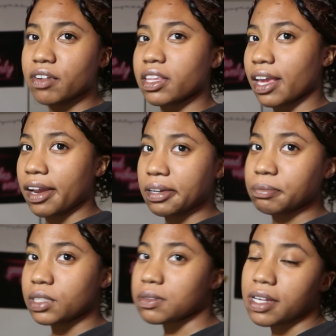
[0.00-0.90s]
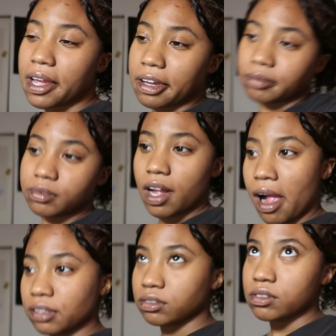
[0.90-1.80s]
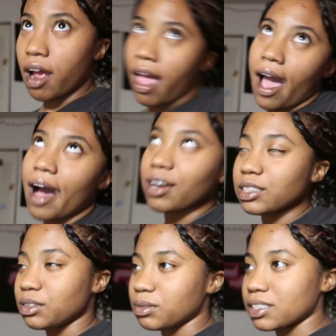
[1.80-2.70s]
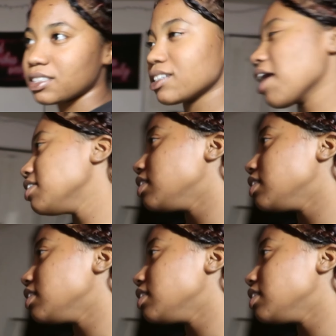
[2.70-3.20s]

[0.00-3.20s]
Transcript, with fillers: nothing in it. And I was like, I'll get new ones.